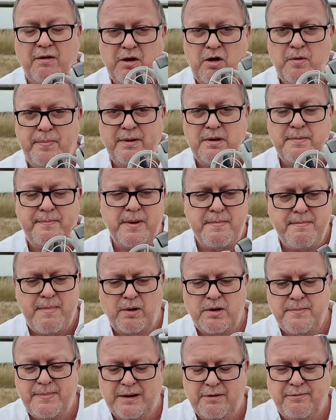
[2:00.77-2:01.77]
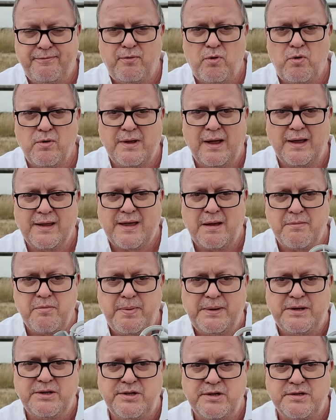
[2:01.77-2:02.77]
a lot of people have been moaning about the 4K
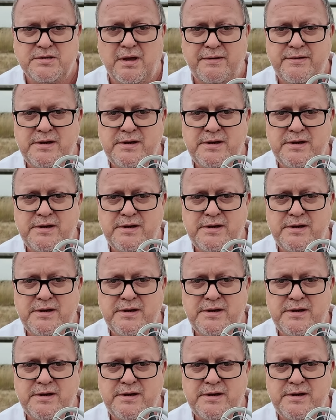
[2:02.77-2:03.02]
capabilities.